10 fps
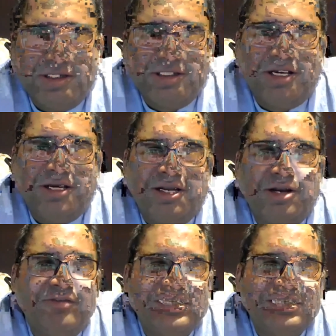None
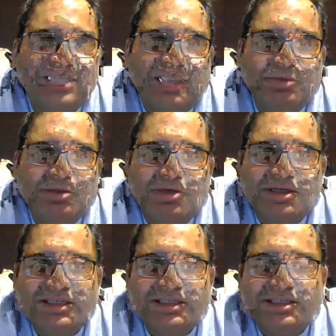of this has happened, but
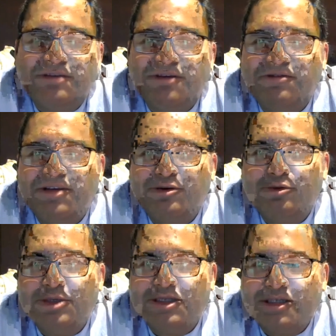this is the way we do
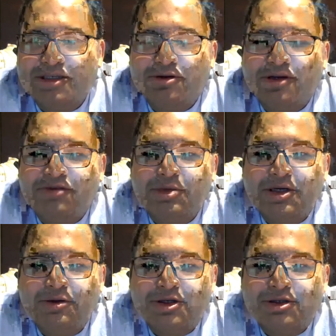business. Everybody
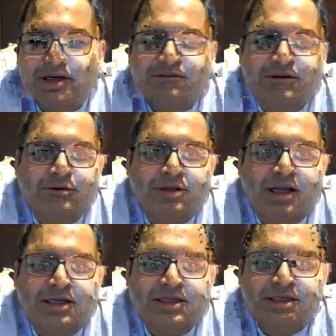wants to leave it to the
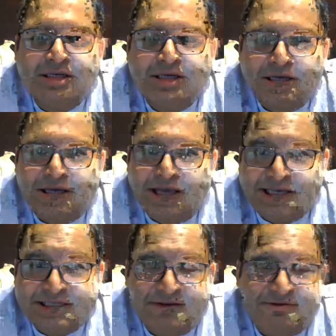last,
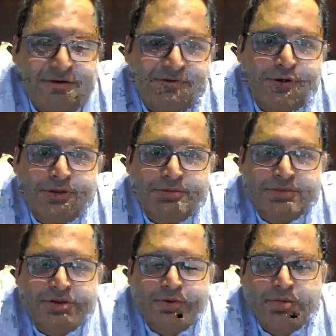except for Forum.
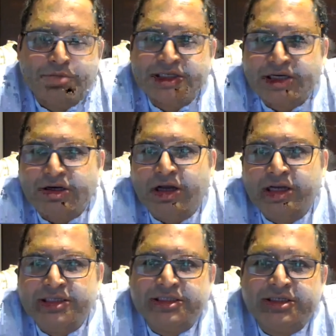So we must
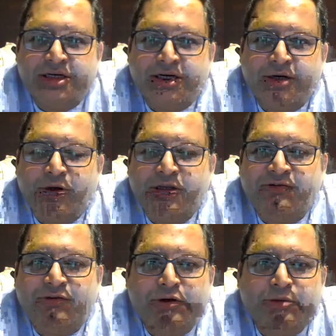acknowledge what the
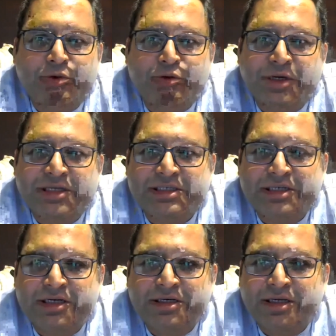Forum group has done.